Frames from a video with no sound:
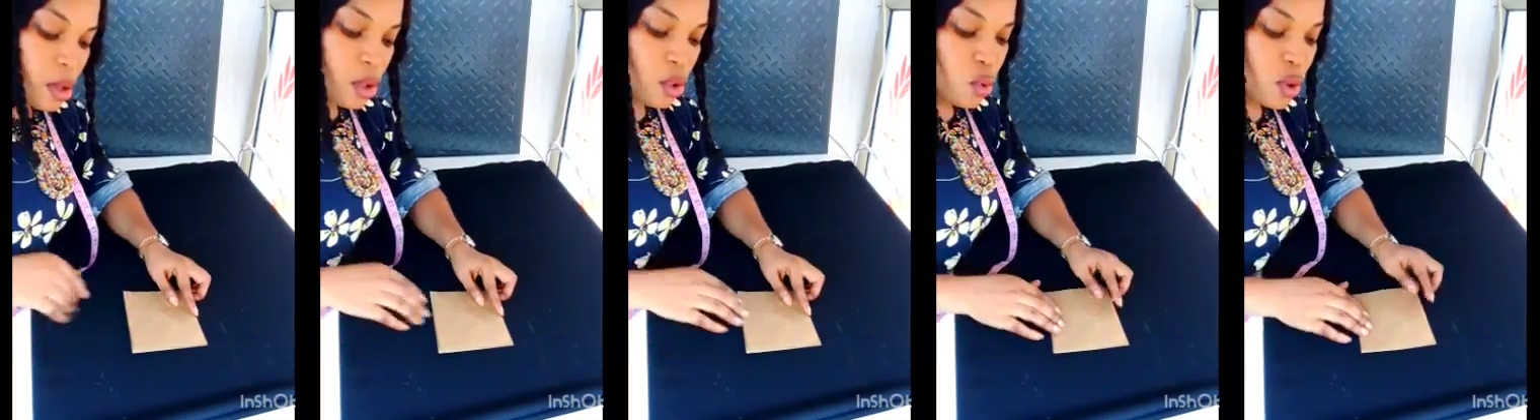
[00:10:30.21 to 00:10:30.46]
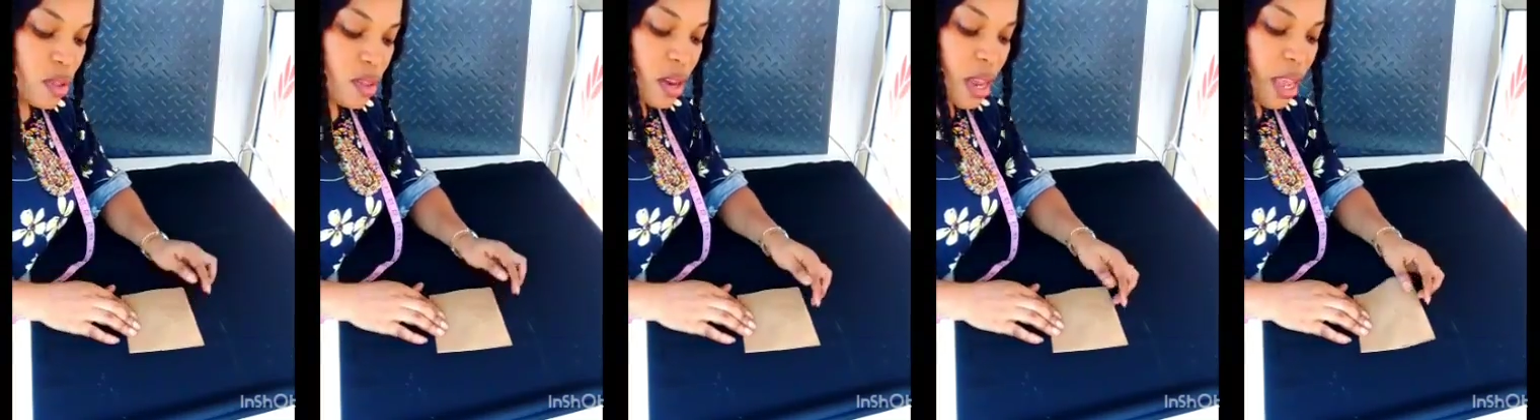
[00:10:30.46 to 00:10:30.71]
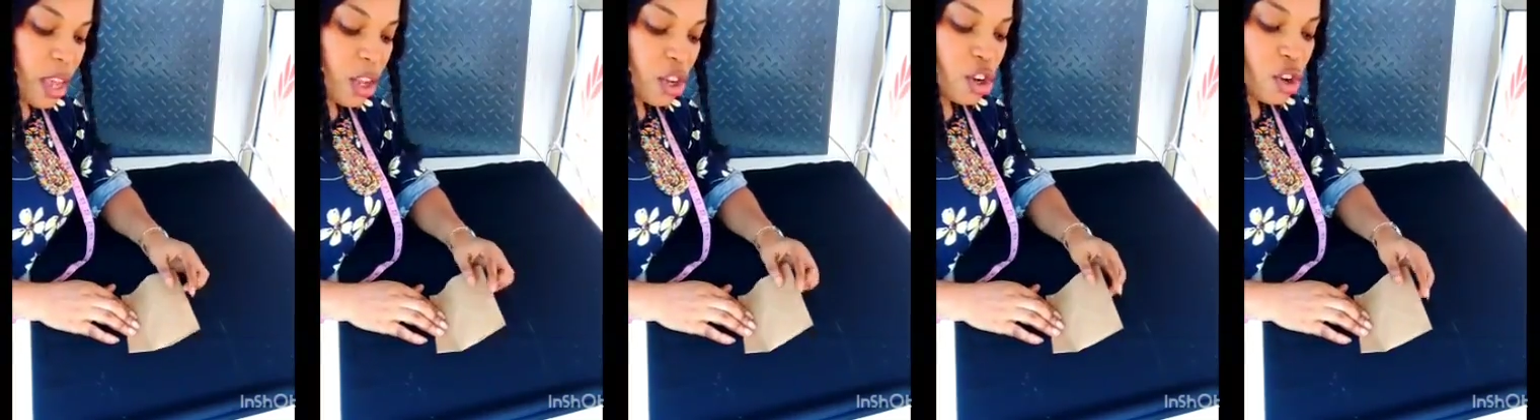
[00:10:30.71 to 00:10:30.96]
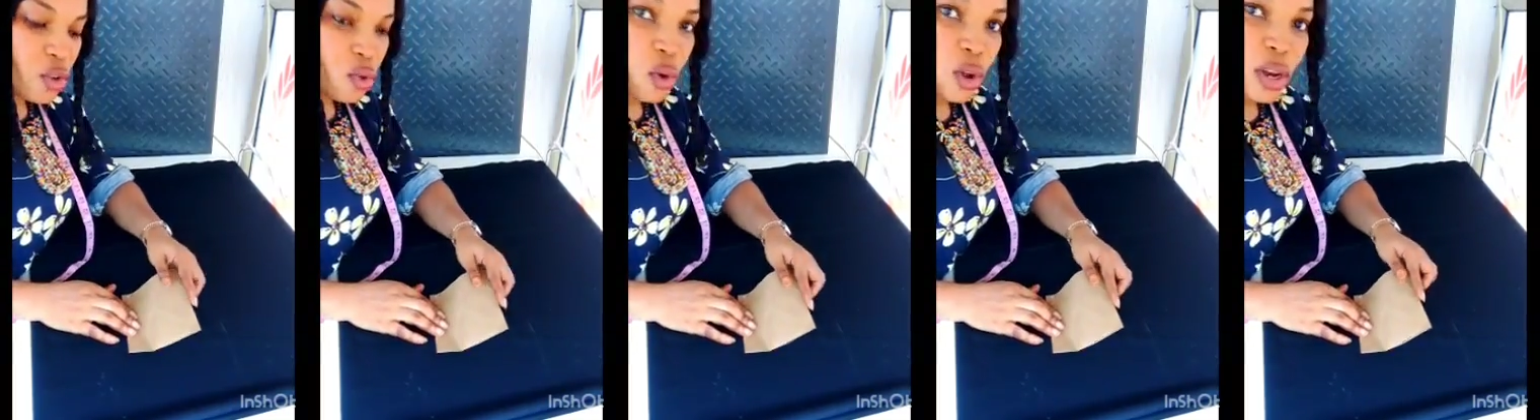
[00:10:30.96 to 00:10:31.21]
29
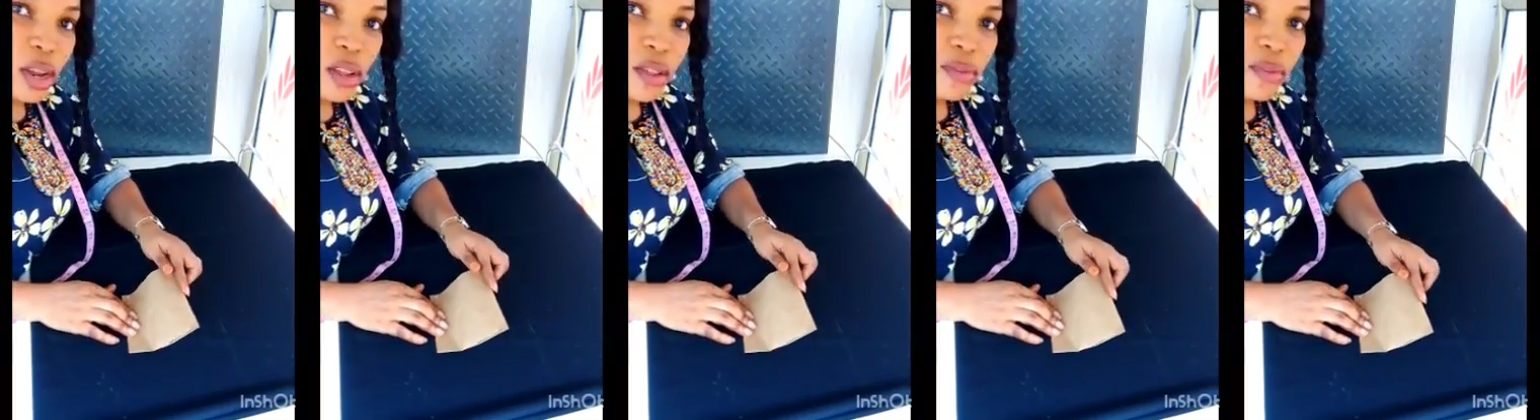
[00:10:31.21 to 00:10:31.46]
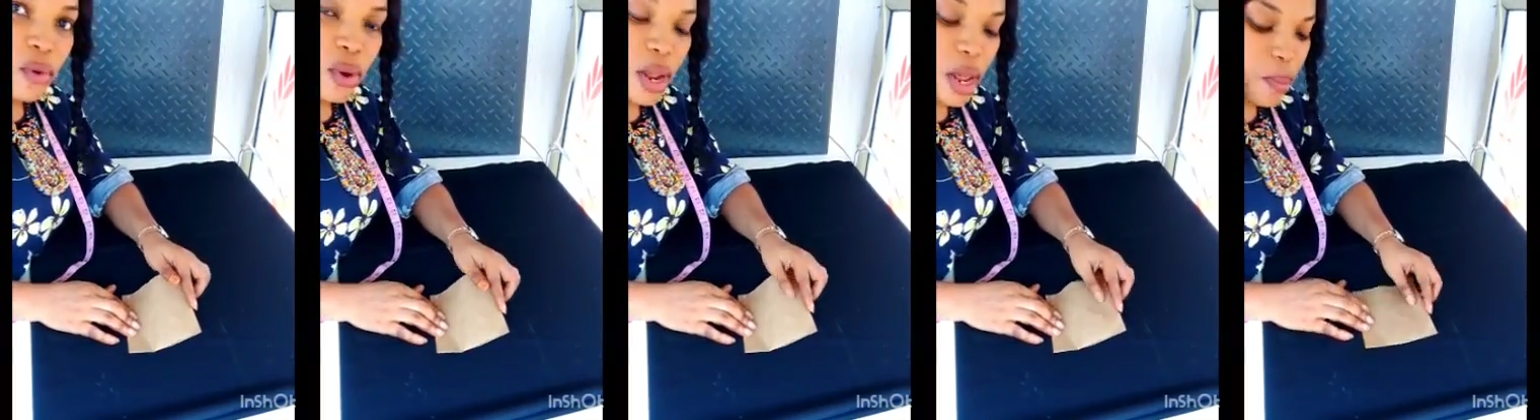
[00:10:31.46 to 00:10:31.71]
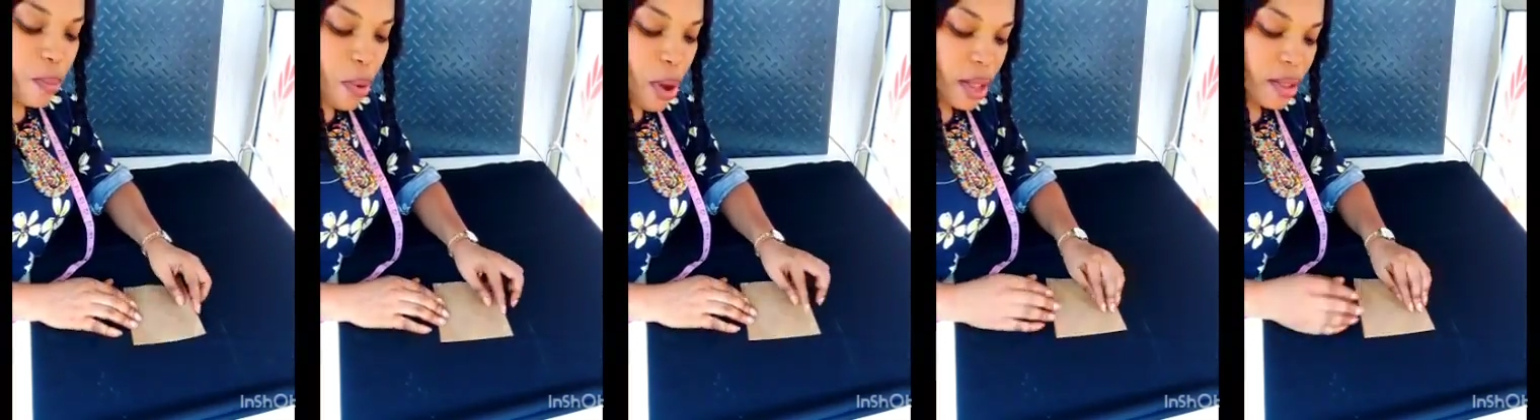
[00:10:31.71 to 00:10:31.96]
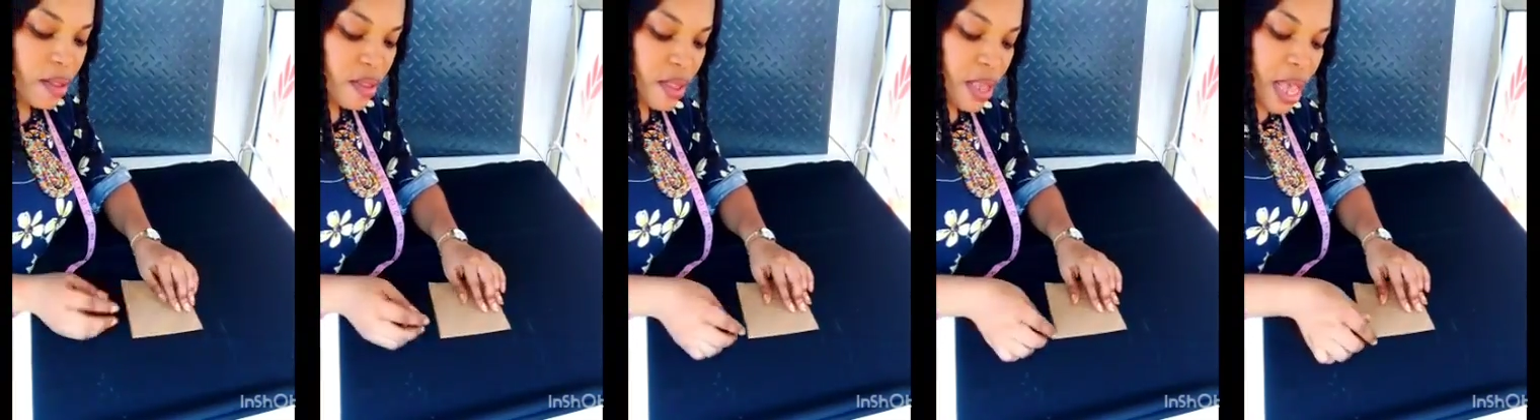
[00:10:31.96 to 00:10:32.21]
inches on this folded
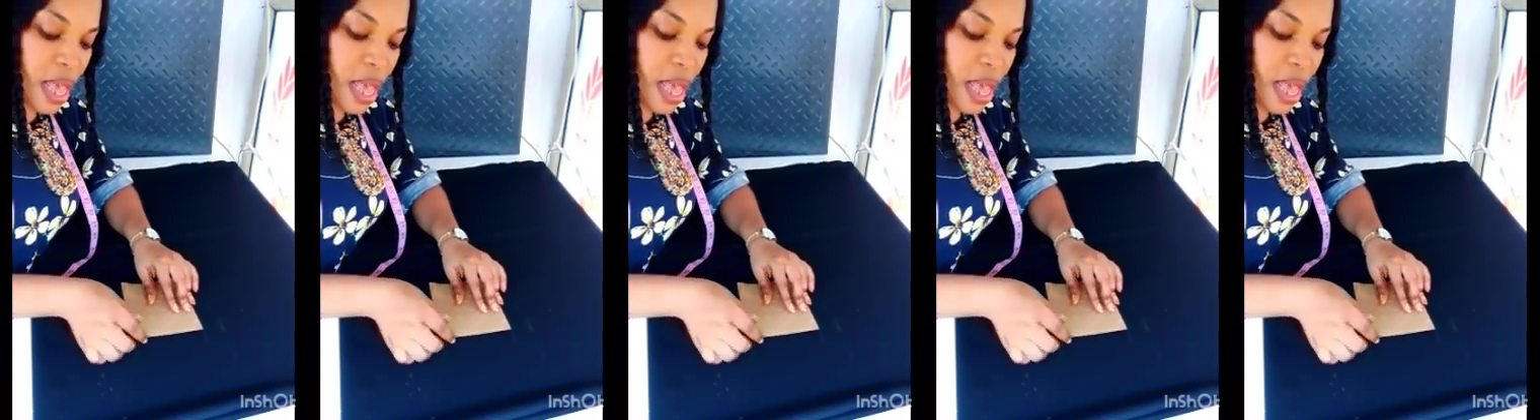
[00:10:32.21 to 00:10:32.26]
part,